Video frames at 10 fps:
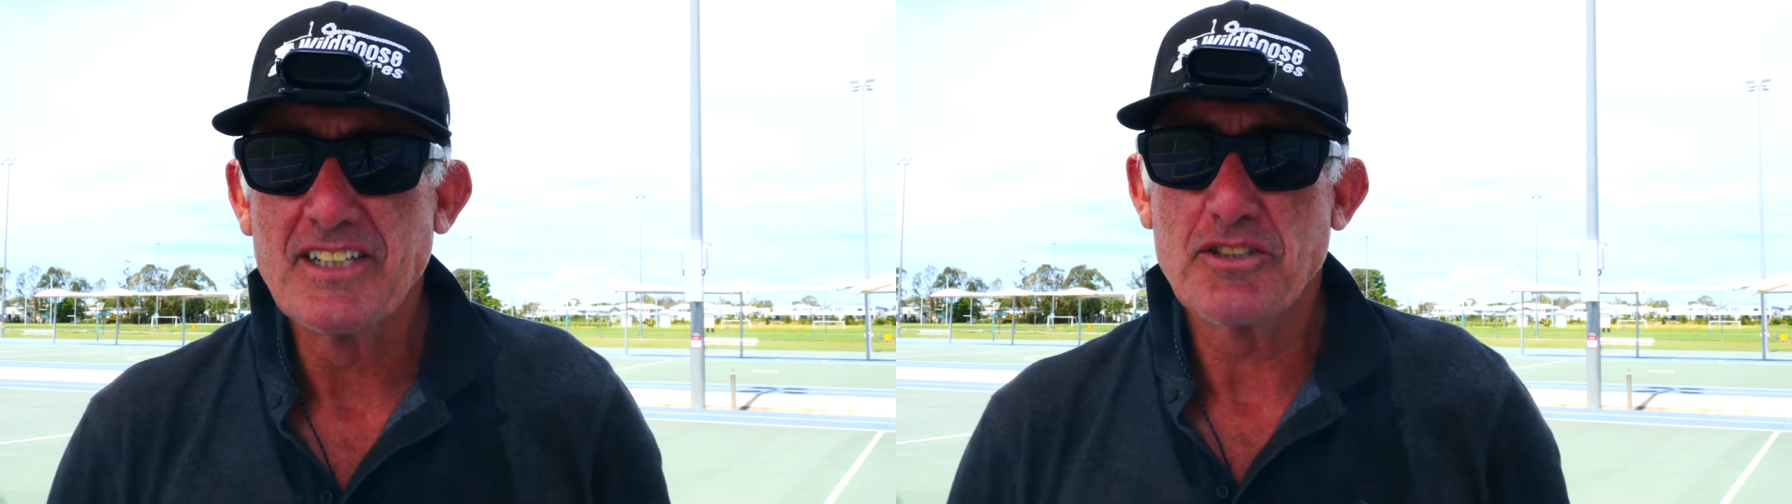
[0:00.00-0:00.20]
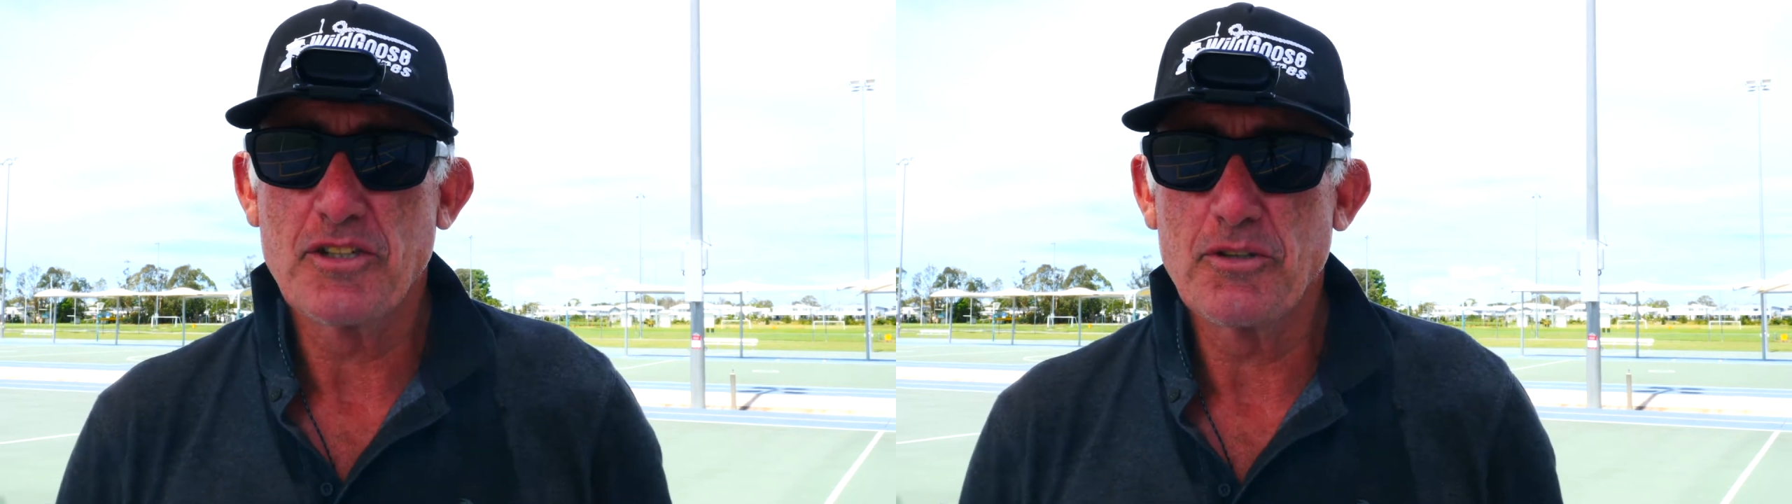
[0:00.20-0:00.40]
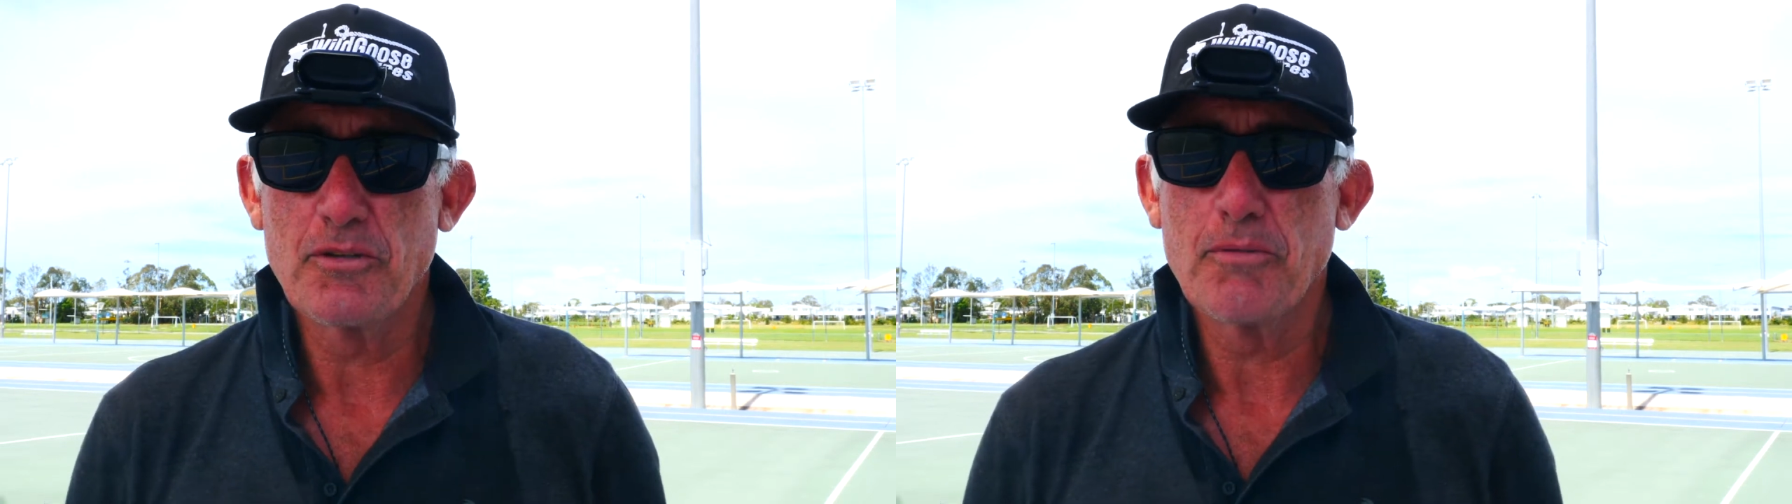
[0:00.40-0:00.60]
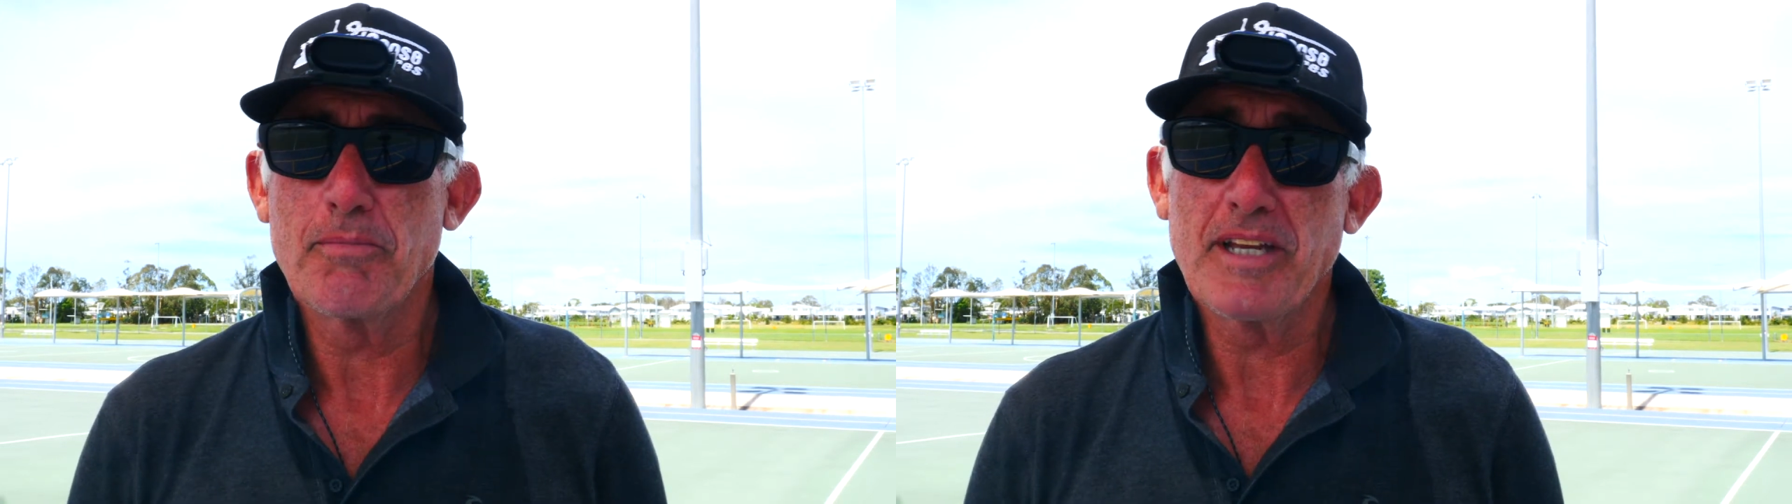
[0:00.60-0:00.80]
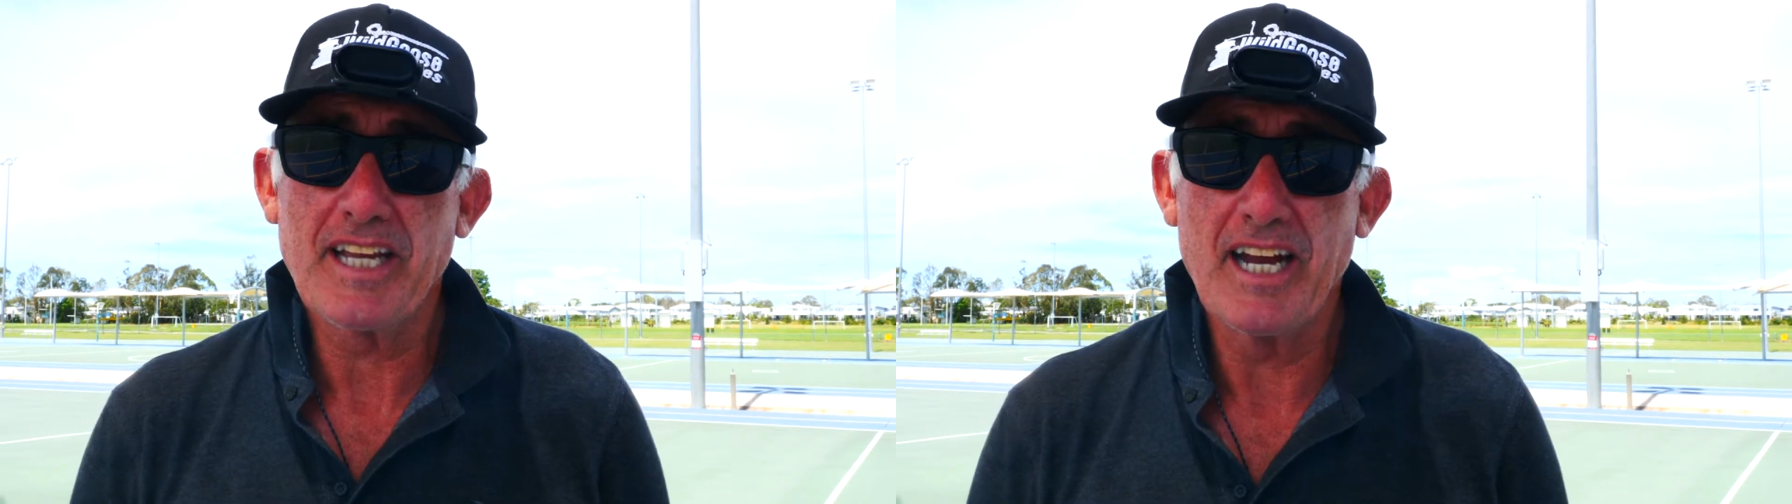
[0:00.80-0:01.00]
to
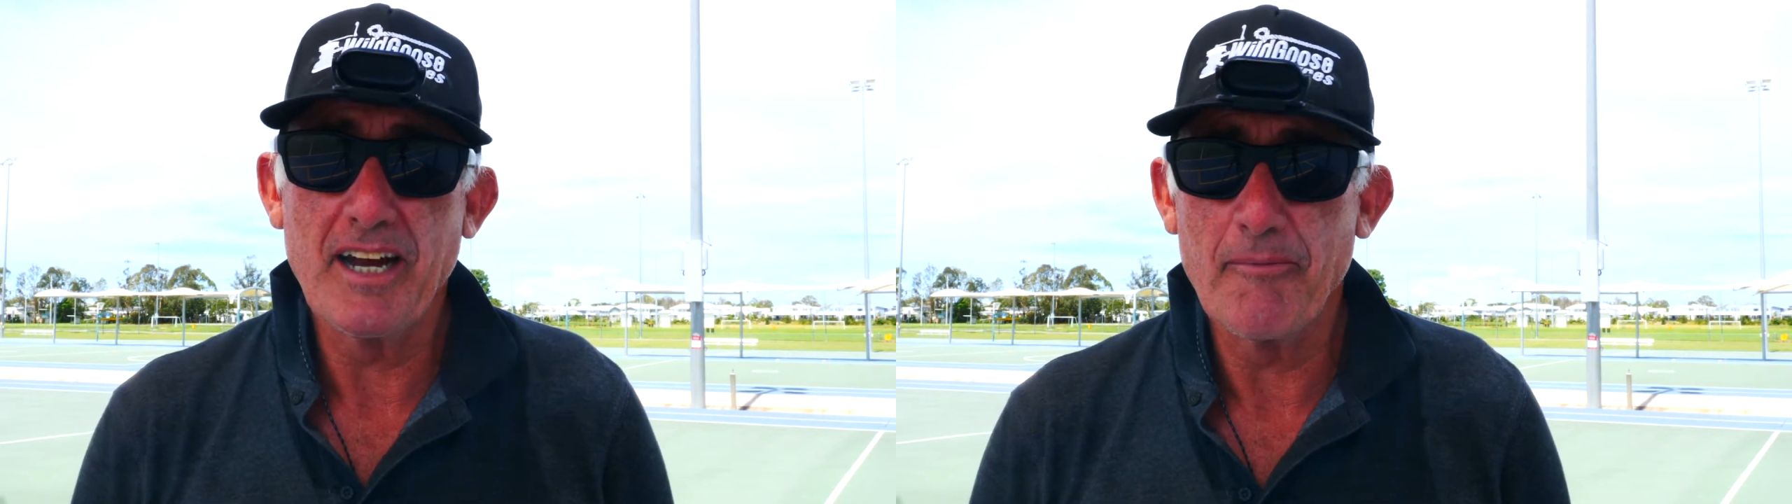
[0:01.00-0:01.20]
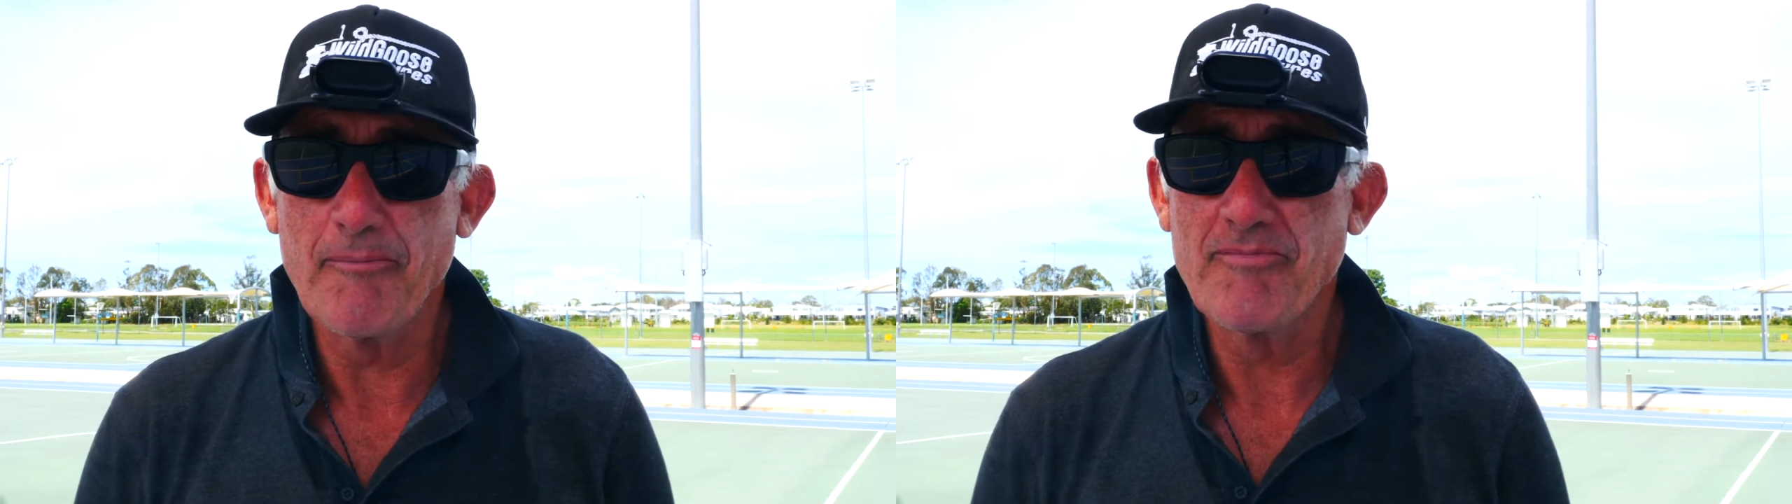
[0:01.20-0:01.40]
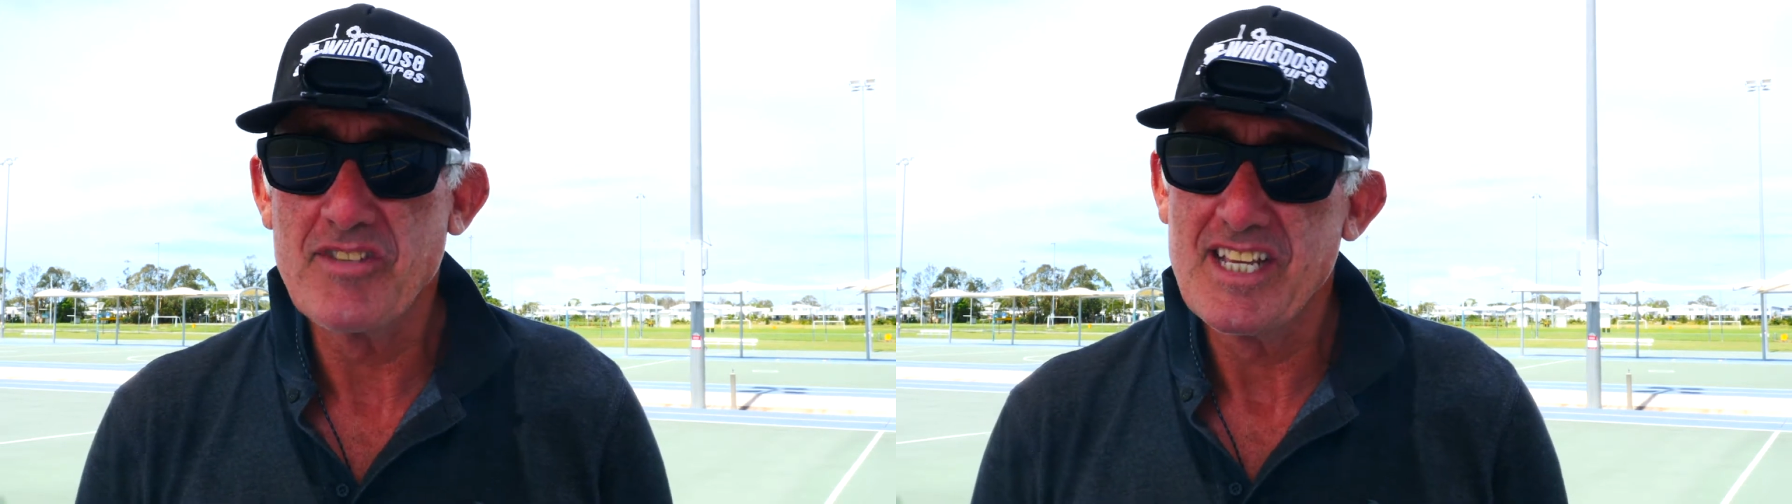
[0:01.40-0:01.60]
become